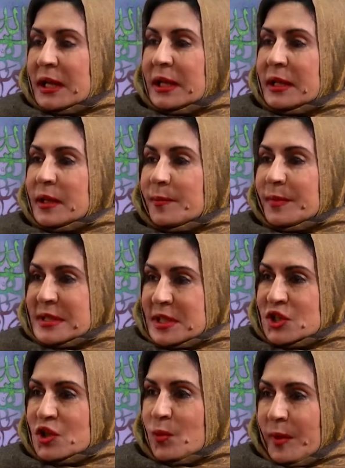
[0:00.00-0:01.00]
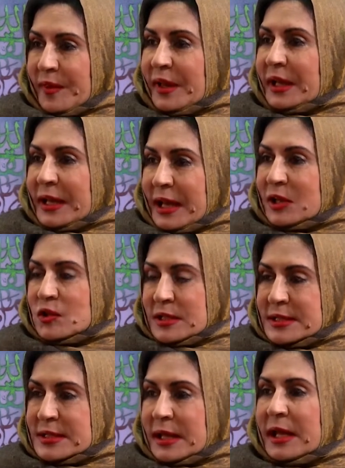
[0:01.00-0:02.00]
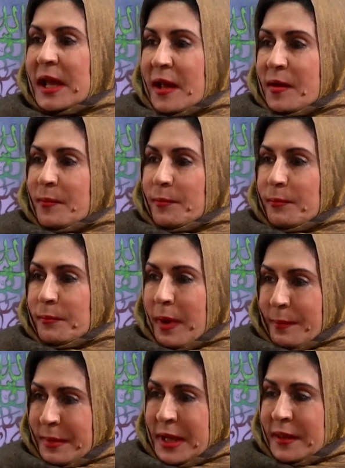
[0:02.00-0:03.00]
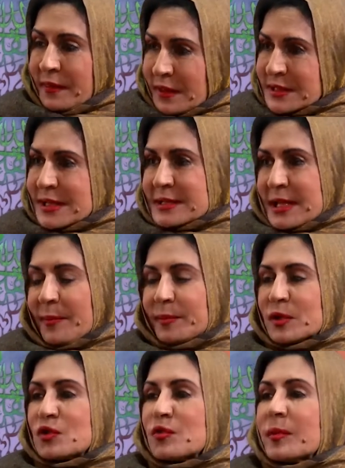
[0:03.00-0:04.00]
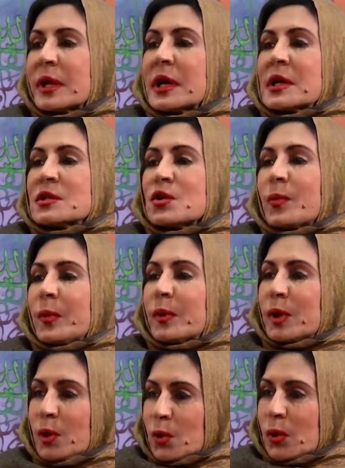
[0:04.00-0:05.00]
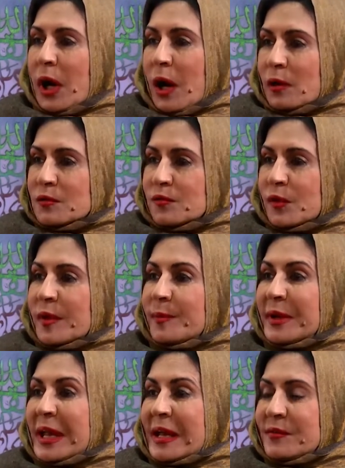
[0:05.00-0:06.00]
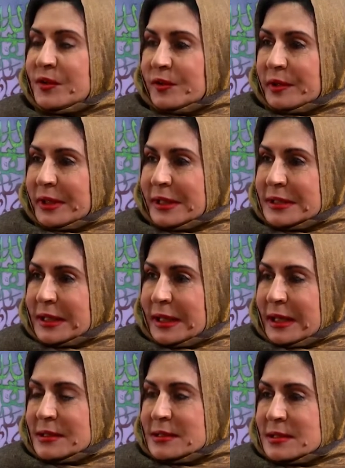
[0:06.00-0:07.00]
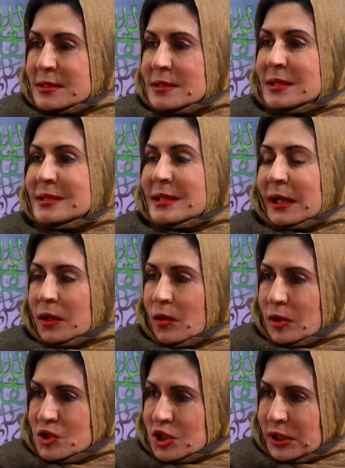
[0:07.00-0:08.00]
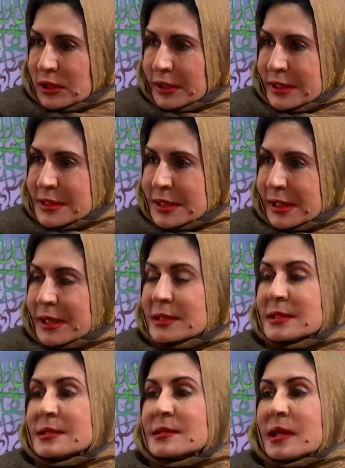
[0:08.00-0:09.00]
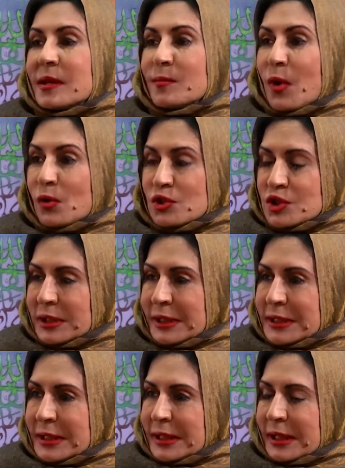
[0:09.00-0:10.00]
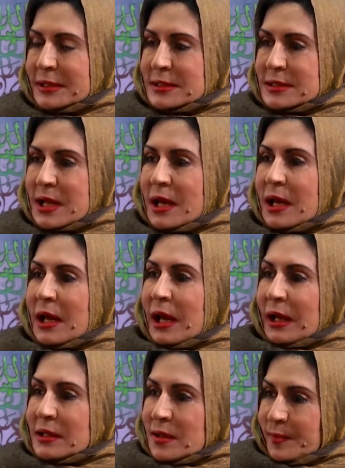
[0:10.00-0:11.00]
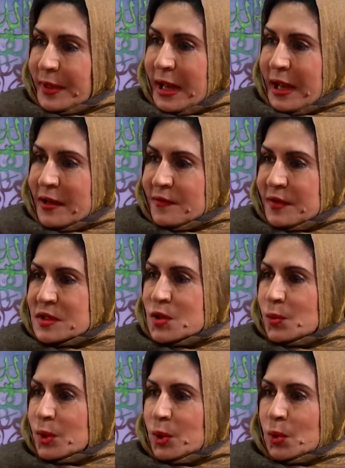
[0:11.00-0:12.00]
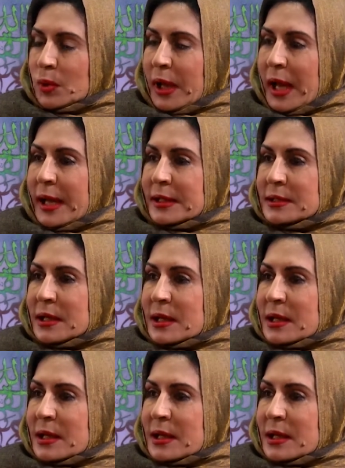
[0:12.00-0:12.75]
in a position where they can actually say, Mummy, this has happened to me. So we would look out for the behavioral indicators, the psychological indicators, the emotional indicators. Under behaviors, you would look at